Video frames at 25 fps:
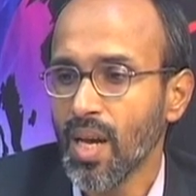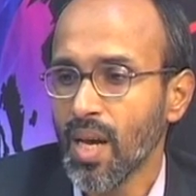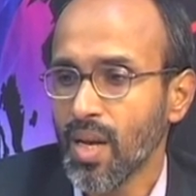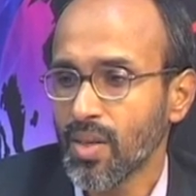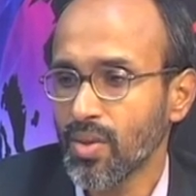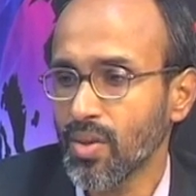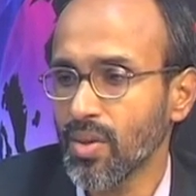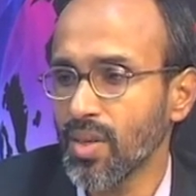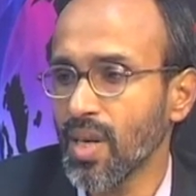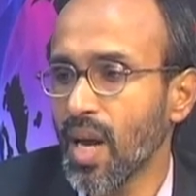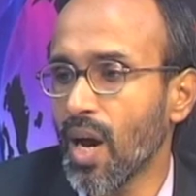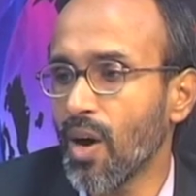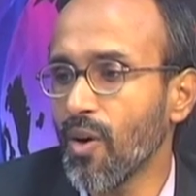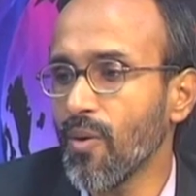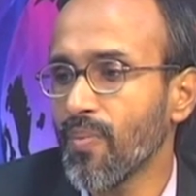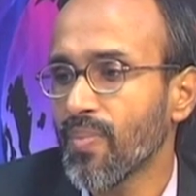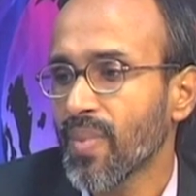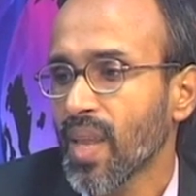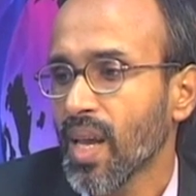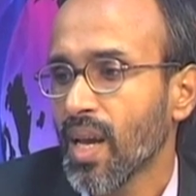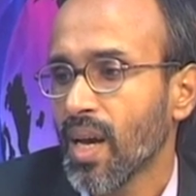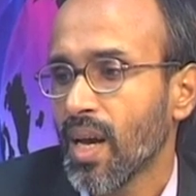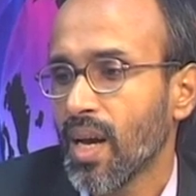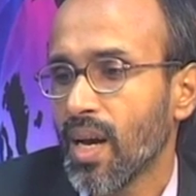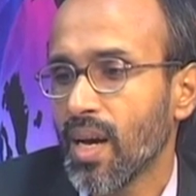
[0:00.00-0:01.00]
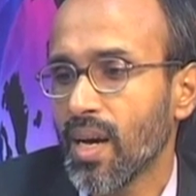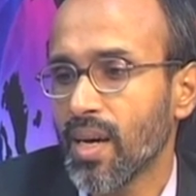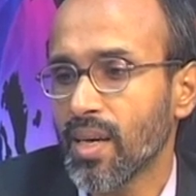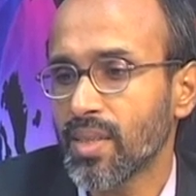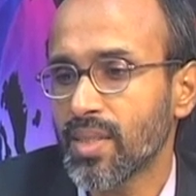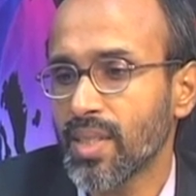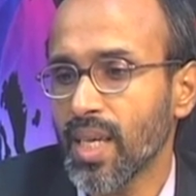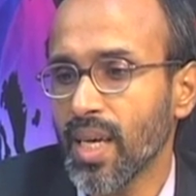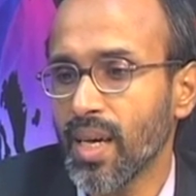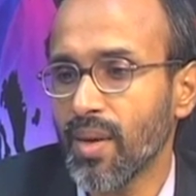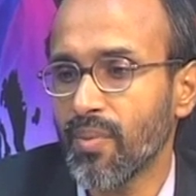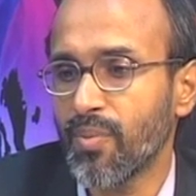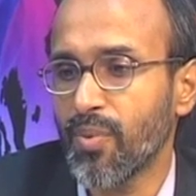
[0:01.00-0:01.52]
So, now
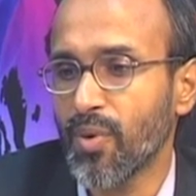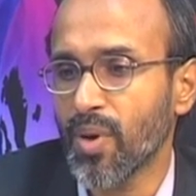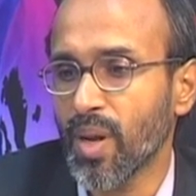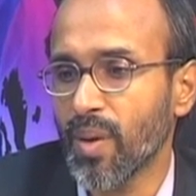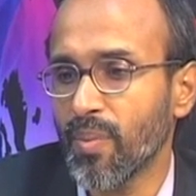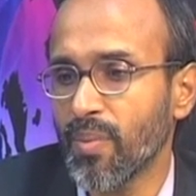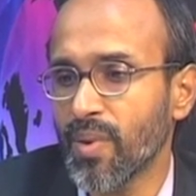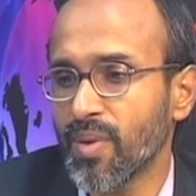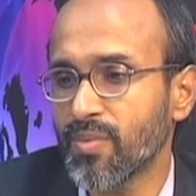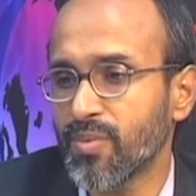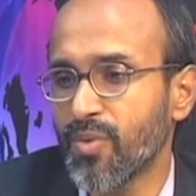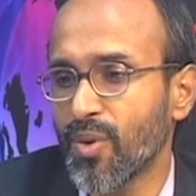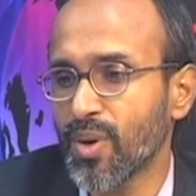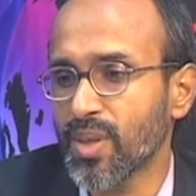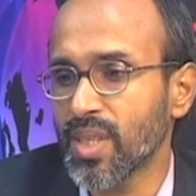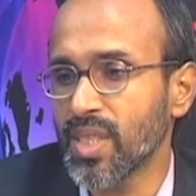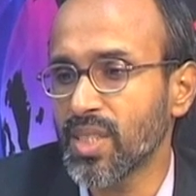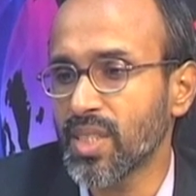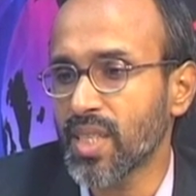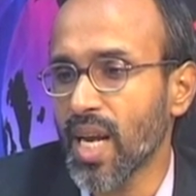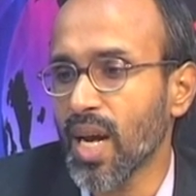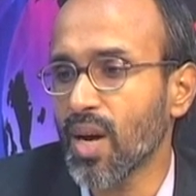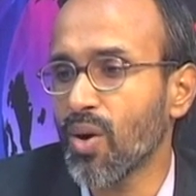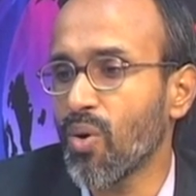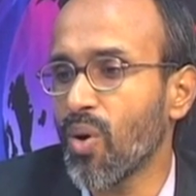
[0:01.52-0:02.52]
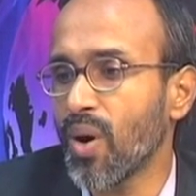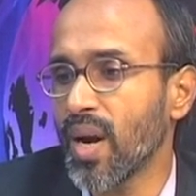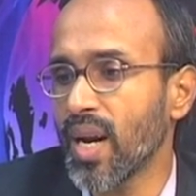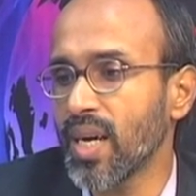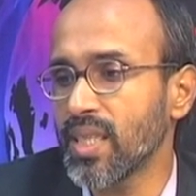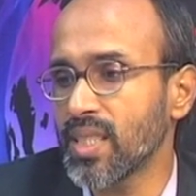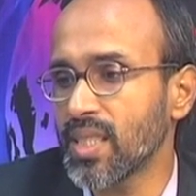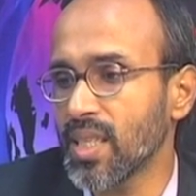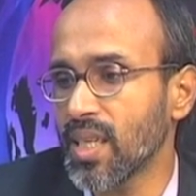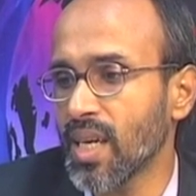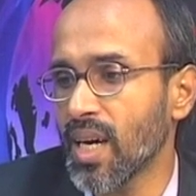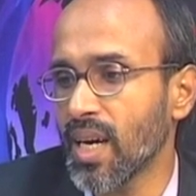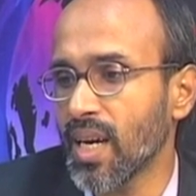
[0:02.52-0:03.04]
say for the
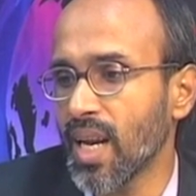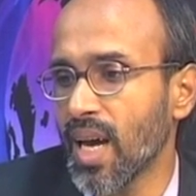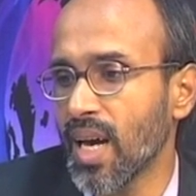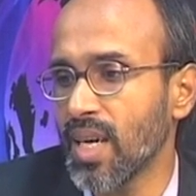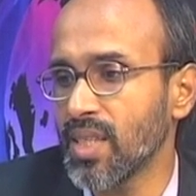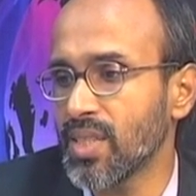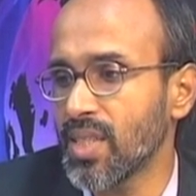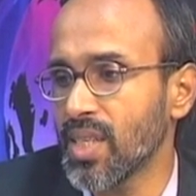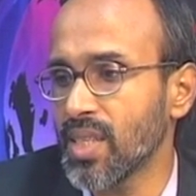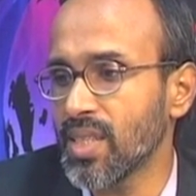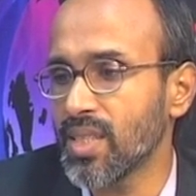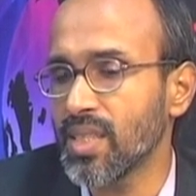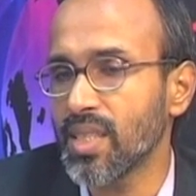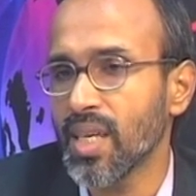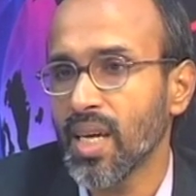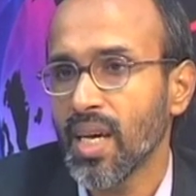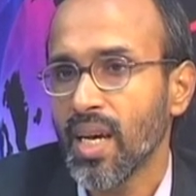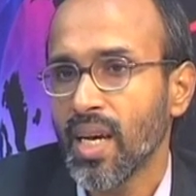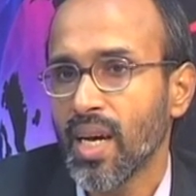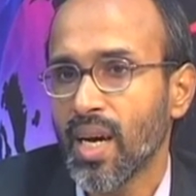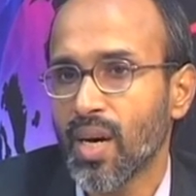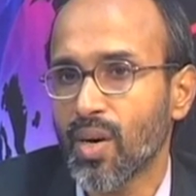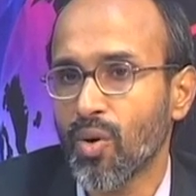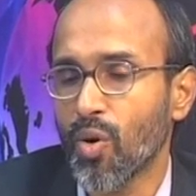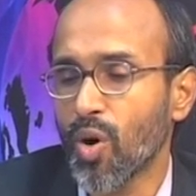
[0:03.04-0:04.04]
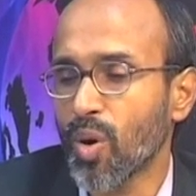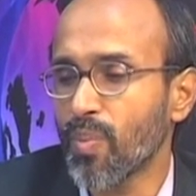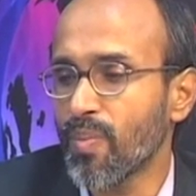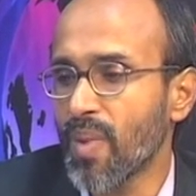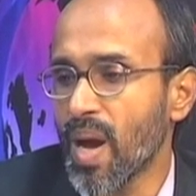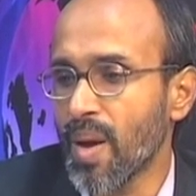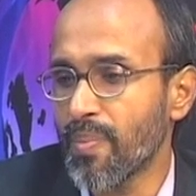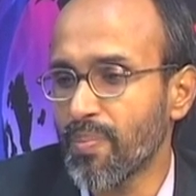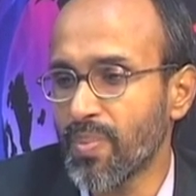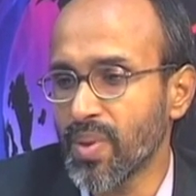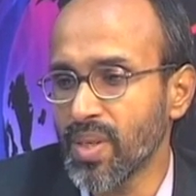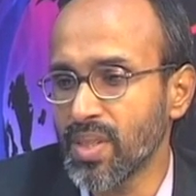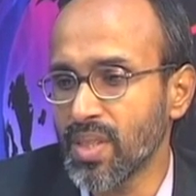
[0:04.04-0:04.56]
stakeholders analysis, a
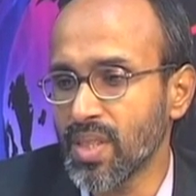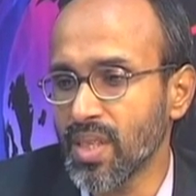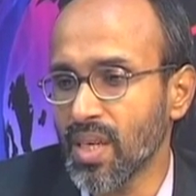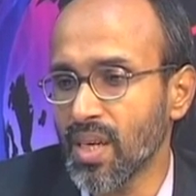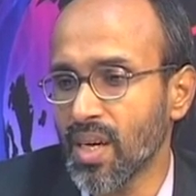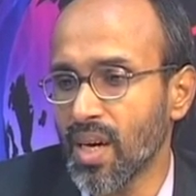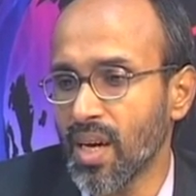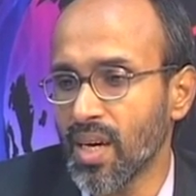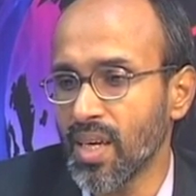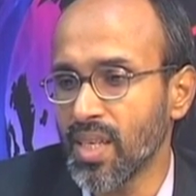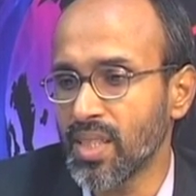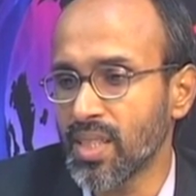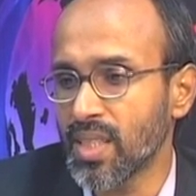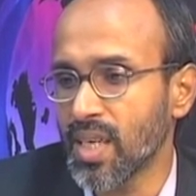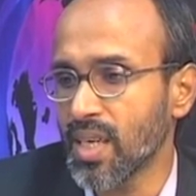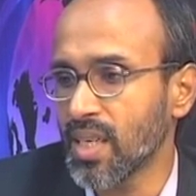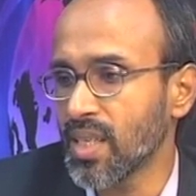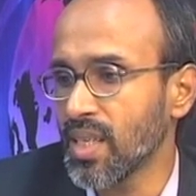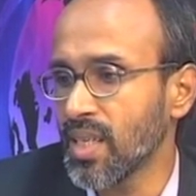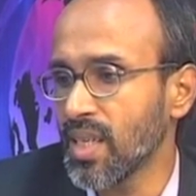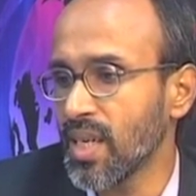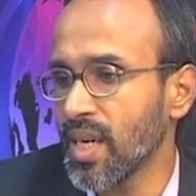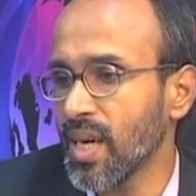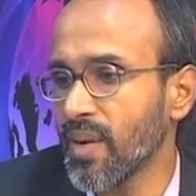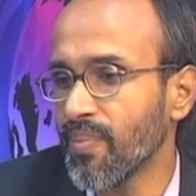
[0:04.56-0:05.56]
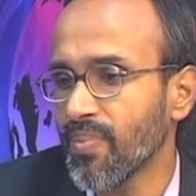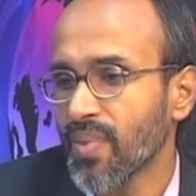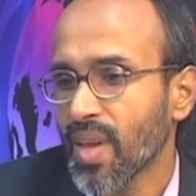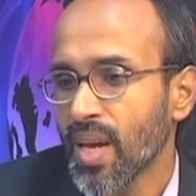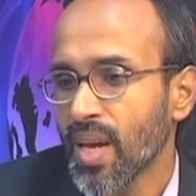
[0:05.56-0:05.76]
roadmap is listed here.